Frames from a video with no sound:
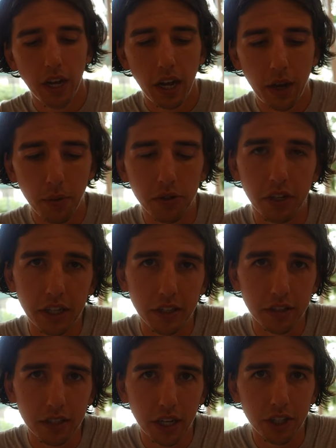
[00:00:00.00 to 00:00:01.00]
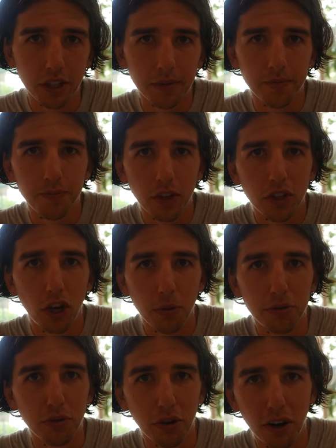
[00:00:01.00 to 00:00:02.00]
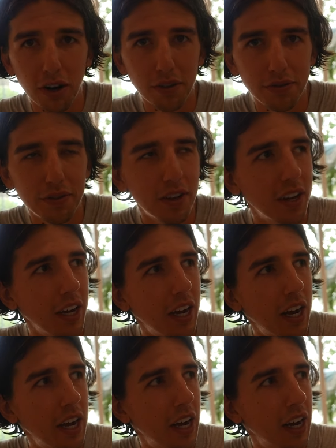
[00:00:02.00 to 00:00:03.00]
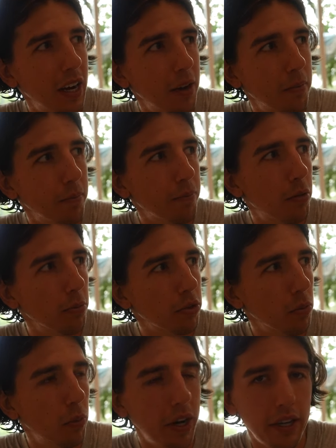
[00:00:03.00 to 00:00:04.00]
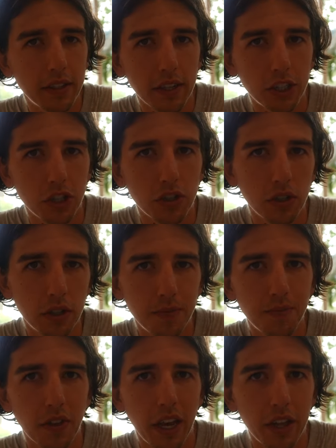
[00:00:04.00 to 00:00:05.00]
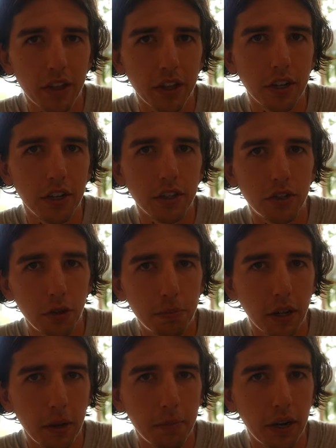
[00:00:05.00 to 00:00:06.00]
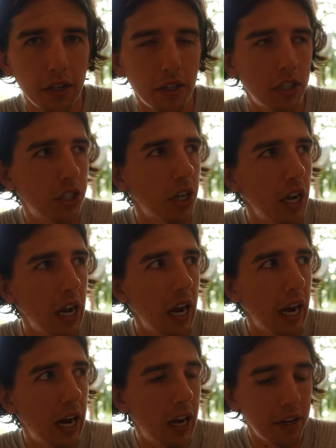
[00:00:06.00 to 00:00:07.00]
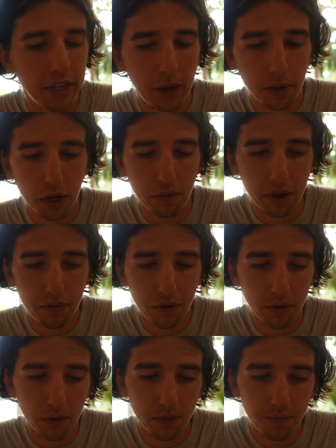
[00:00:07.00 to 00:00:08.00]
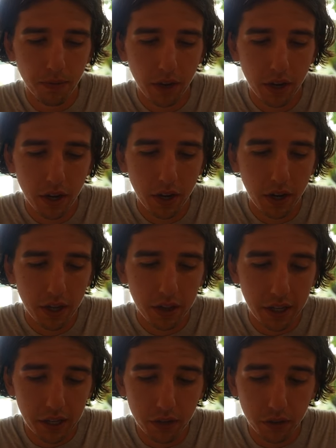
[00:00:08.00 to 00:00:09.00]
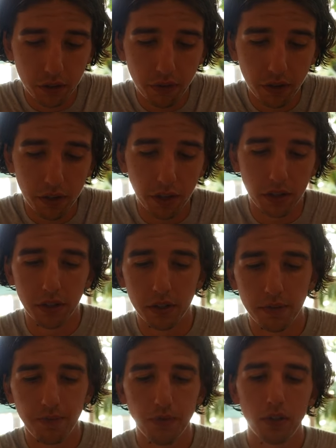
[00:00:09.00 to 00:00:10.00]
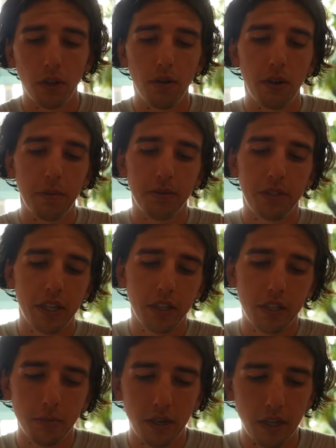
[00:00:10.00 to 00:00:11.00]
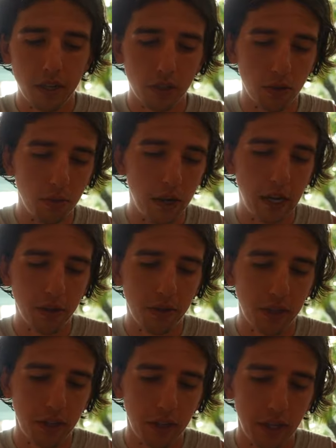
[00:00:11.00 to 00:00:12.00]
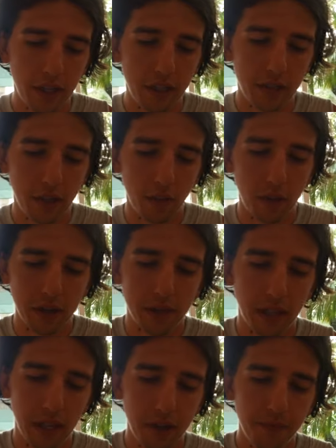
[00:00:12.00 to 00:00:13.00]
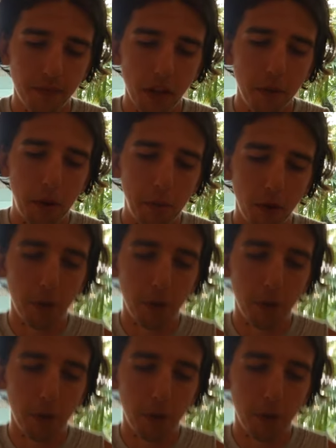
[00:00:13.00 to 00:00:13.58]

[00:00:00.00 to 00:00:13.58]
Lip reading: It was a decent session. Tops were off. Pumped some weights, as you saw. Hit the 2-plate bench. And now we're gonna refuel. This looks fucking good. So I'm sticking to my somewhat healthy eating class here. I'm not